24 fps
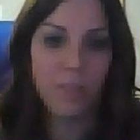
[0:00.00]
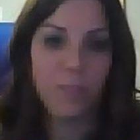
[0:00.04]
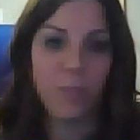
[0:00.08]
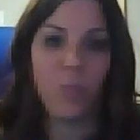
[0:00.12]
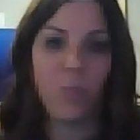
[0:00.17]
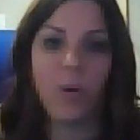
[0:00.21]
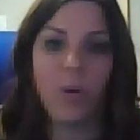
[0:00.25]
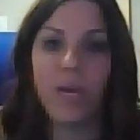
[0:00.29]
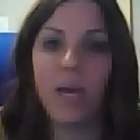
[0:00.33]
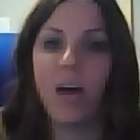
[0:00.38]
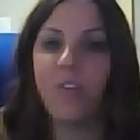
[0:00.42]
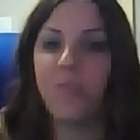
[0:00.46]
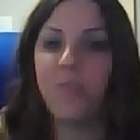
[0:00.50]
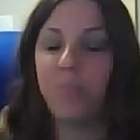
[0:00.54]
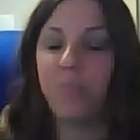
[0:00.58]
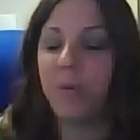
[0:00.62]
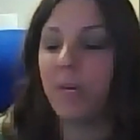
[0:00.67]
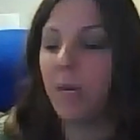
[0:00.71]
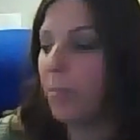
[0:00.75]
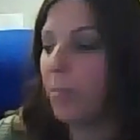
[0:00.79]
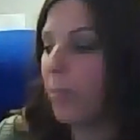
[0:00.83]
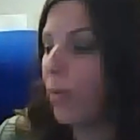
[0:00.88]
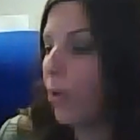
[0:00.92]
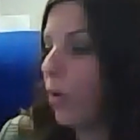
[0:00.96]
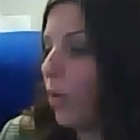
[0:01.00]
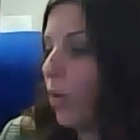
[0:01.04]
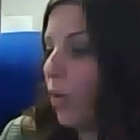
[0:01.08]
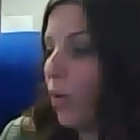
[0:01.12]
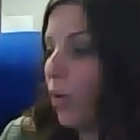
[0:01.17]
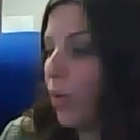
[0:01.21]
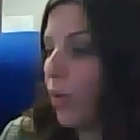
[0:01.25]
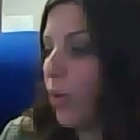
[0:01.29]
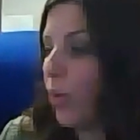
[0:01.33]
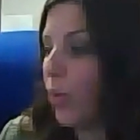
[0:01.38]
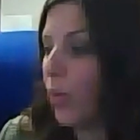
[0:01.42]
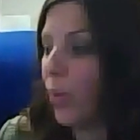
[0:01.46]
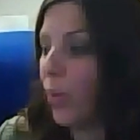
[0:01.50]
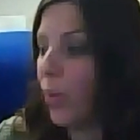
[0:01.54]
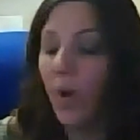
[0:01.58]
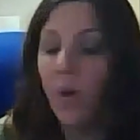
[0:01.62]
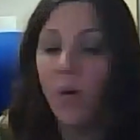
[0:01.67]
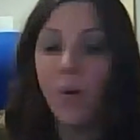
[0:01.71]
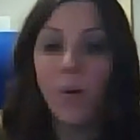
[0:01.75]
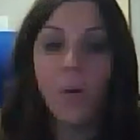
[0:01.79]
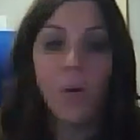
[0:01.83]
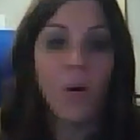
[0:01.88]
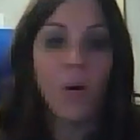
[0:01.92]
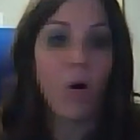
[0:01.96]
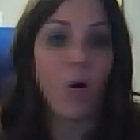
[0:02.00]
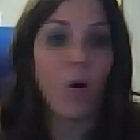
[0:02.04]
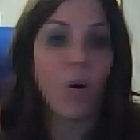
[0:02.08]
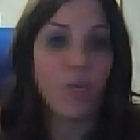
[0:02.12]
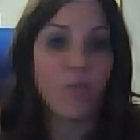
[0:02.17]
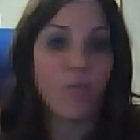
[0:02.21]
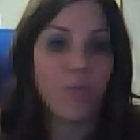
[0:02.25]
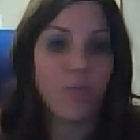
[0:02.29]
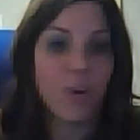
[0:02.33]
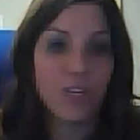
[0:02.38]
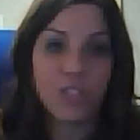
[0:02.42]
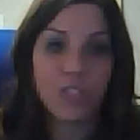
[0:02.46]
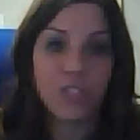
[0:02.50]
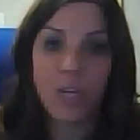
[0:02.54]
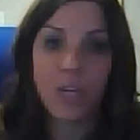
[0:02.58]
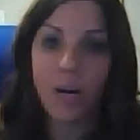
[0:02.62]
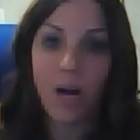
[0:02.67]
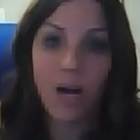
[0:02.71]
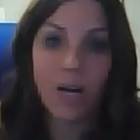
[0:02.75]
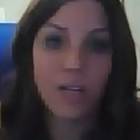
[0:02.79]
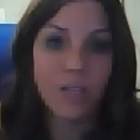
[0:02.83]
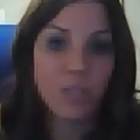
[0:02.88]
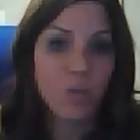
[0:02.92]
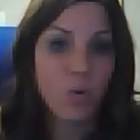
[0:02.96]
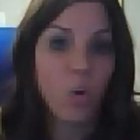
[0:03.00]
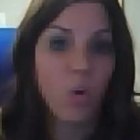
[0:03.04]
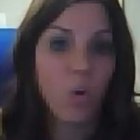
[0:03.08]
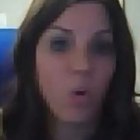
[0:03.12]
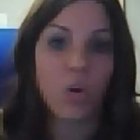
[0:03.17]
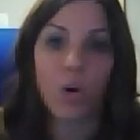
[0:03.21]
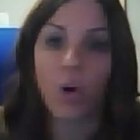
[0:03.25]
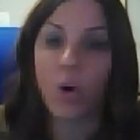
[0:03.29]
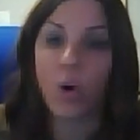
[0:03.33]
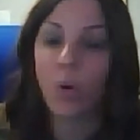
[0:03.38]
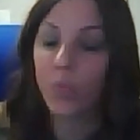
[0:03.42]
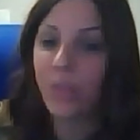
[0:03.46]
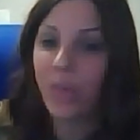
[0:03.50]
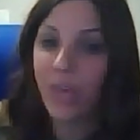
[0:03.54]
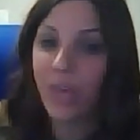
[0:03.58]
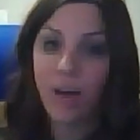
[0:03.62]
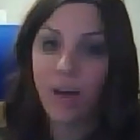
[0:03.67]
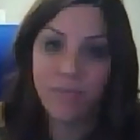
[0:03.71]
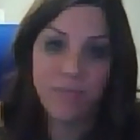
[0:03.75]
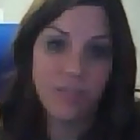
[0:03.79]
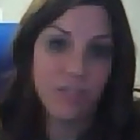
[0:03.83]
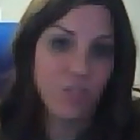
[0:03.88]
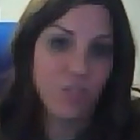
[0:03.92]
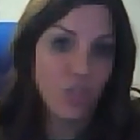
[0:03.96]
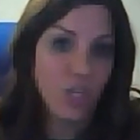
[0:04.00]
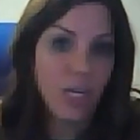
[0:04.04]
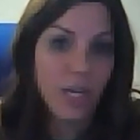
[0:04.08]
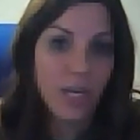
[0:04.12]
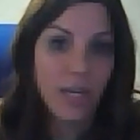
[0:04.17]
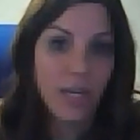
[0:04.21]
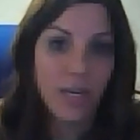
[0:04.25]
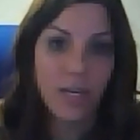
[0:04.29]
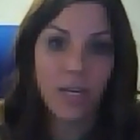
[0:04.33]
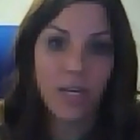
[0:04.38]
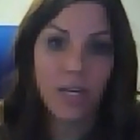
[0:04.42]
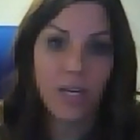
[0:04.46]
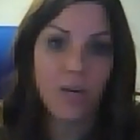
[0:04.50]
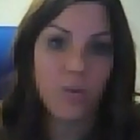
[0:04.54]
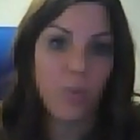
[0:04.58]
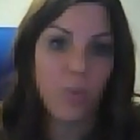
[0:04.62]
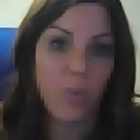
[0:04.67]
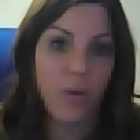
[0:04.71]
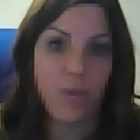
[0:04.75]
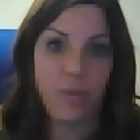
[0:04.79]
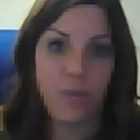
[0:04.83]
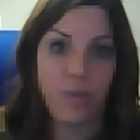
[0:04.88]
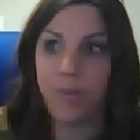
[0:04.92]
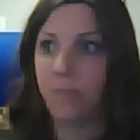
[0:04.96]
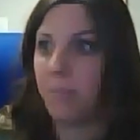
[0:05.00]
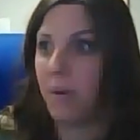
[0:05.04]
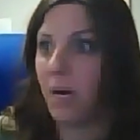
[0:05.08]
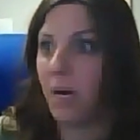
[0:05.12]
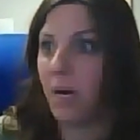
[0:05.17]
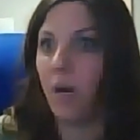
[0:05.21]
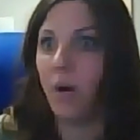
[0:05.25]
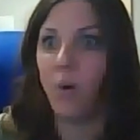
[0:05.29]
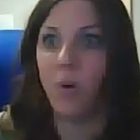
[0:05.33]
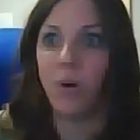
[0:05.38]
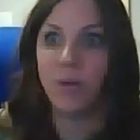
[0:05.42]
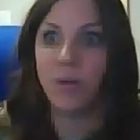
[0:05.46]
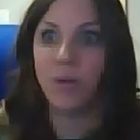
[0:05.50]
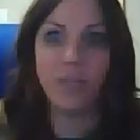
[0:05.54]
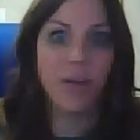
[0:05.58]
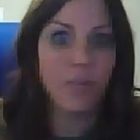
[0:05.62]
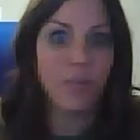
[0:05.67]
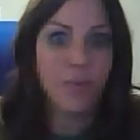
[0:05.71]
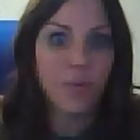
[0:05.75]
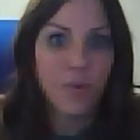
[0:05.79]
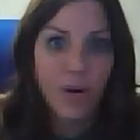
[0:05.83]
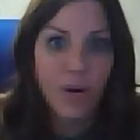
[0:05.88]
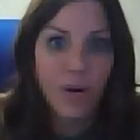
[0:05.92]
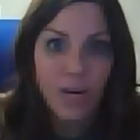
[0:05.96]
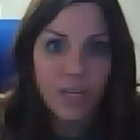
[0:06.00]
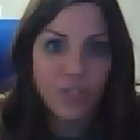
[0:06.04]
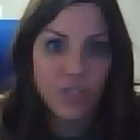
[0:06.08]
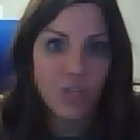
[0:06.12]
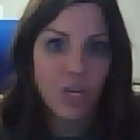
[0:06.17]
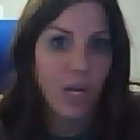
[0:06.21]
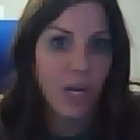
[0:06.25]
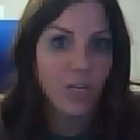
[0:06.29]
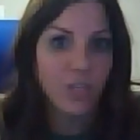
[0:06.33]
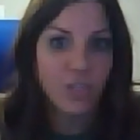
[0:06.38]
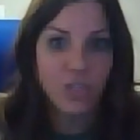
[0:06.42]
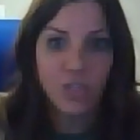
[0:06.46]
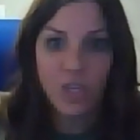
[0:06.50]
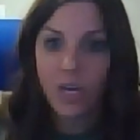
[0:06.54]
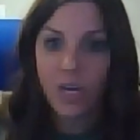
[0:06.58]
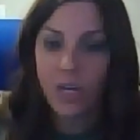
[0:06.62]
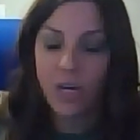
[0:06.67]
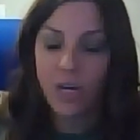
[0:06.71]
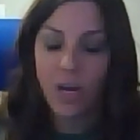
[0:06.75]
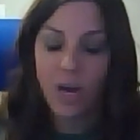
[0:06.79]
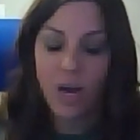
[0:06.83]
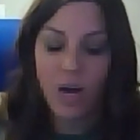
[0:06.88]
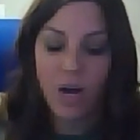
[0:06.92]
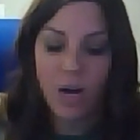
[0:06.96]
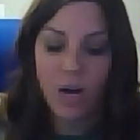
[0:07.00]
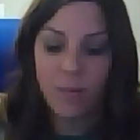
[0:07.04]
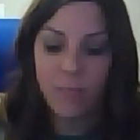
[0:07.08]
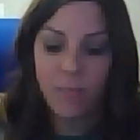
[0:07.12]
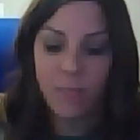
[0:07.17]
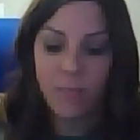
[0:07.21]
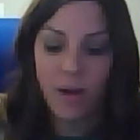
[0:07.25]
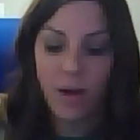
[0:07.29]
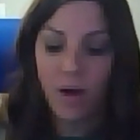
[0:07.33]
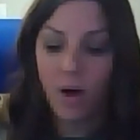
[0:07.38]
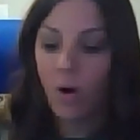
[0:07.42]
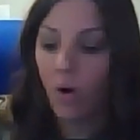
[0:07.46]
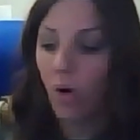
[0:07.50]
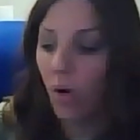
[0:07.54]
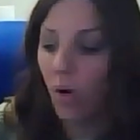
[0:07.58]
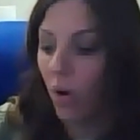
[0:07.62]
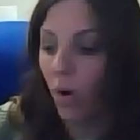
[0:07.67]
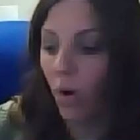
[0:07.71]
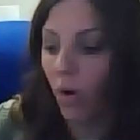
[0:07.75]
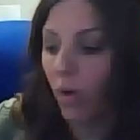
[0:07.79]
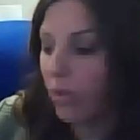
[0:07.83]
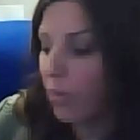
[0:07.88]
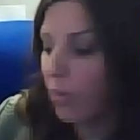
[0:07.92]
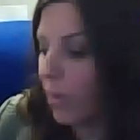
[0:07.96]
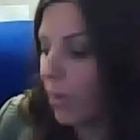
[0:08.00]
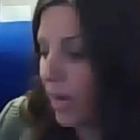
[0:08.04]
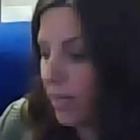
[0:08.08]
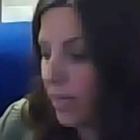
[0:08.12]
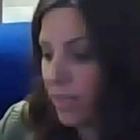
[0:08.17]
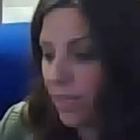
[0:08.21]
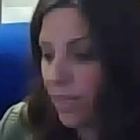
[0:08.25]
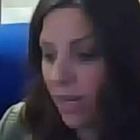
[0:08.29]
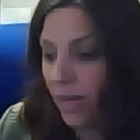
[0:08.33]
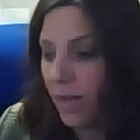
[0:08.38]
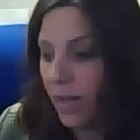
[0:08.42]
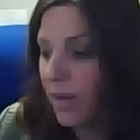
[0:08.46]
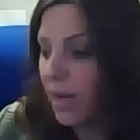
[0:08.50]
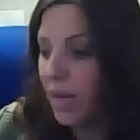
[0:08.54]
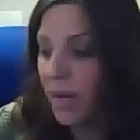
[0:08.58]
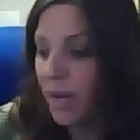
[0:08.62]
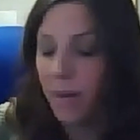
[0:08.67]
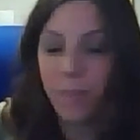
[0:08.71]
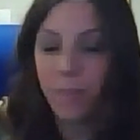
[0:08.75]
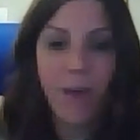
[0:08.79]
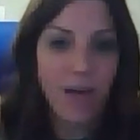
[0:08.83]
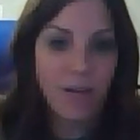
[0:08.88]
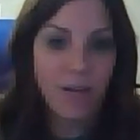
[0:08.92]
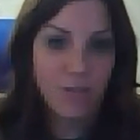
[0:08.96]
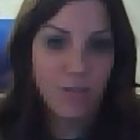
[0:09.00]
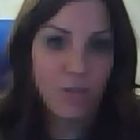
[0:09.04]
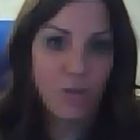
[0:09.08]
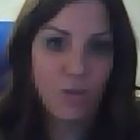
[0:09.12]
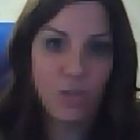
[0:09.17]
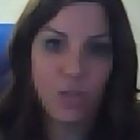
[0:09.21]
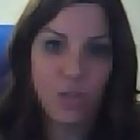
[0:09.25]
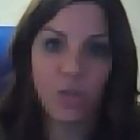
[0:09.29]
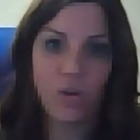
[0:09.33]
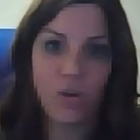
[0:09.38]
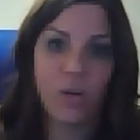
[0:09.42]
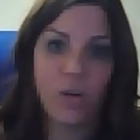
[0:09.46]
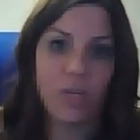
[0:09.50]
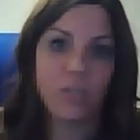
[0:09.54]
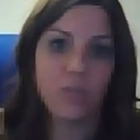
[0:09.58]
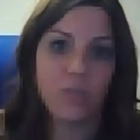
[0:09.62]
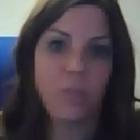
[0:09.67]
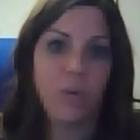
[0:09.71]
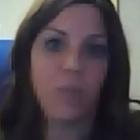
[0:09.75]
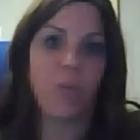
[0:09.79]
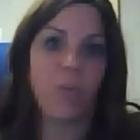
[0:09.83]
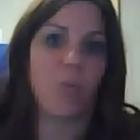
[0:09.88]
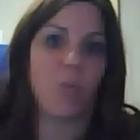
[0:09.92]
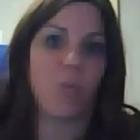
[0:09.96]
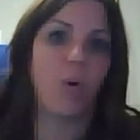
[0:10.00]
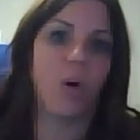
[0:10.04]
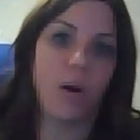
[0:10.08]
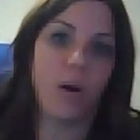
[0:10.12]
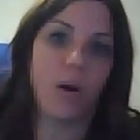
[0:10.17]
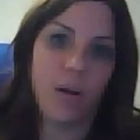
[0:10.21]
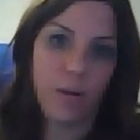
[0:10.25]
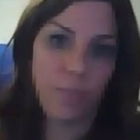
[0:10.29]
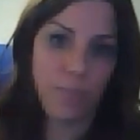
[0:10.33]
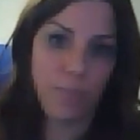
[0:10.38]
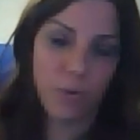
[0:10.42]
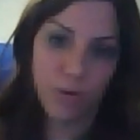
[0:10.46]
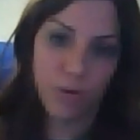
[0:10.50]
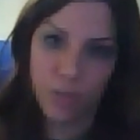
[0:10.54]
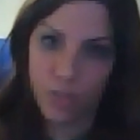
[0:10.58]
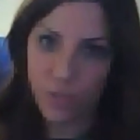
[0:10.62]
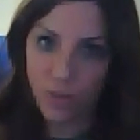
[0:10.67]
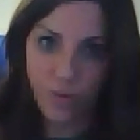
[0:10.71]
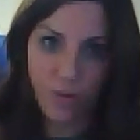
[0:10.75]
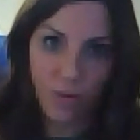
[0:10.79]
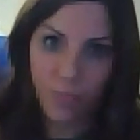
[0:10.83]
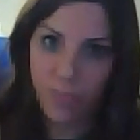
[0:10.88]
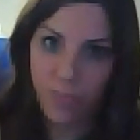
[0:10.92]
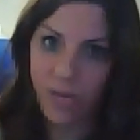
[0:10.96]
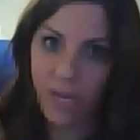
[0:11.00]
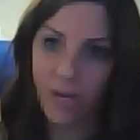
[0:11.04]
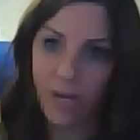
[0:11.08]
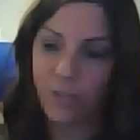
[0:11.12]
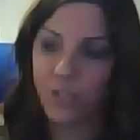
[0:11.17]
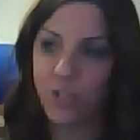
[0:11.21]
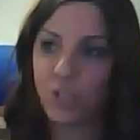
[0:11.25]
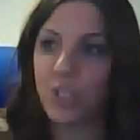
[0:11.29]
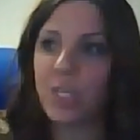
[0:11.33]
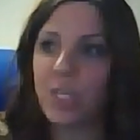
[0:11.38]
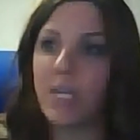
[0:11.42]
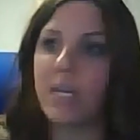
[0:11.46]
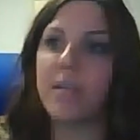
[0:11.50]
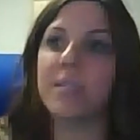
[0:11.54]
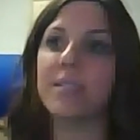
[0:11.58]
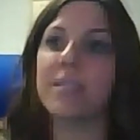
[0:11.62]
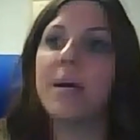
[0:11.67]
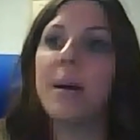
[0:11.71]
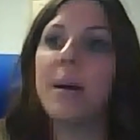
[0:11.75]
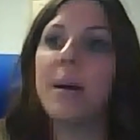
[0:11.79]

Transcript: We have people who are fresh out of high school or only have a GED with, a 10th grade education, all the way to master's degrees. People want to pursue their PhDs.